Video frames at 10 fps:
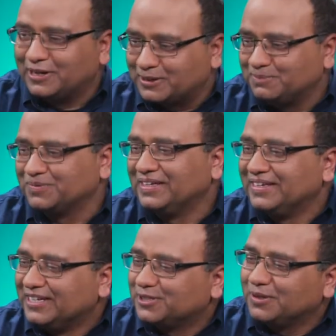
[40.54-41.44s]
Welcome.
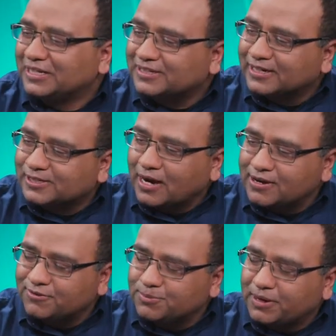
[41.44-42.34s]
So let's get
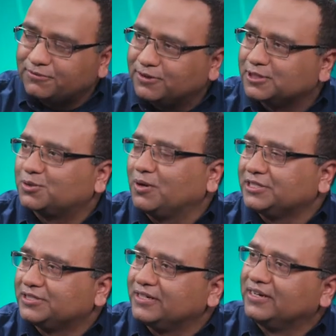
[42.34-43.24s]
started with my first
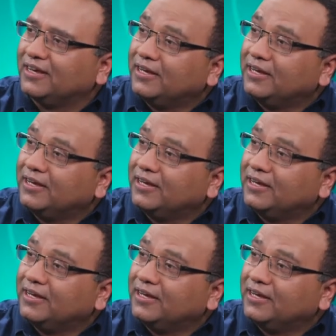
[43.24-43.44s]
question.